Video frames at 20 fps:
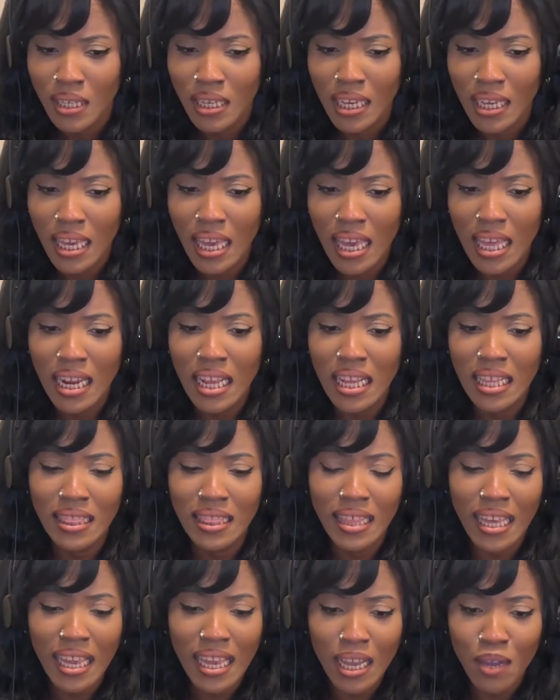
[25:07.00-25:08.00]
Can he
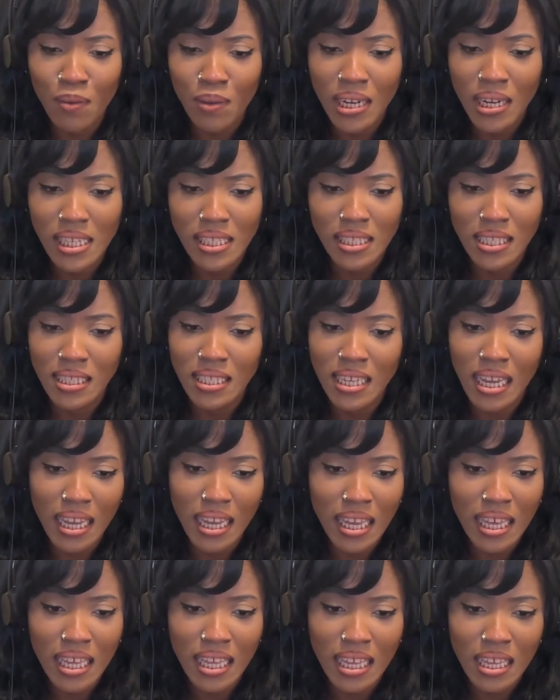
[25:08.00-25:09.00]
think when he's a
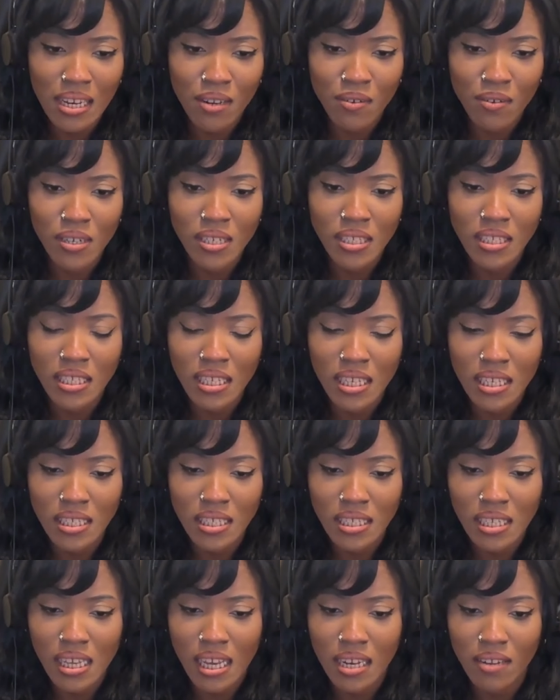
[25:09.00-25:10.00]
Titan, or is he
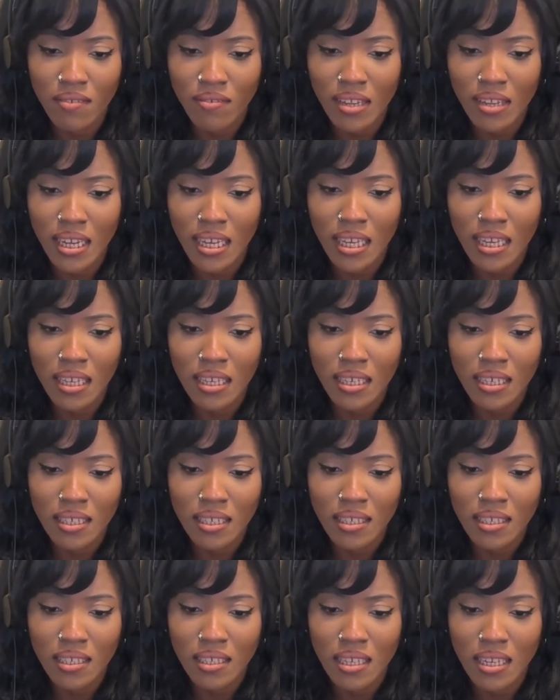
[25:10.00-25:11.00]
just kind of like
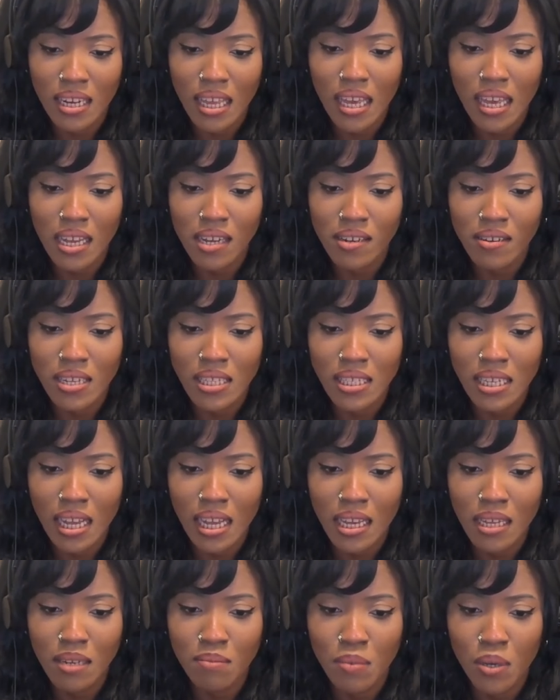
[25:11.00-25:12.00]
in angry
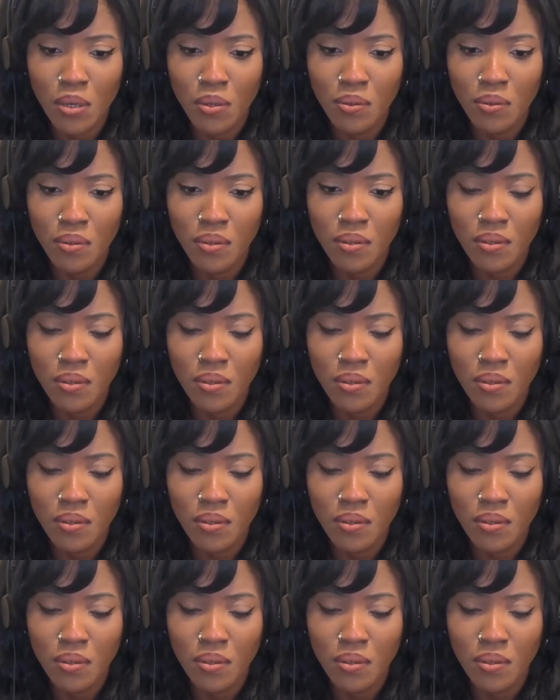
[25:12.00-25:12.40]
Titan mode?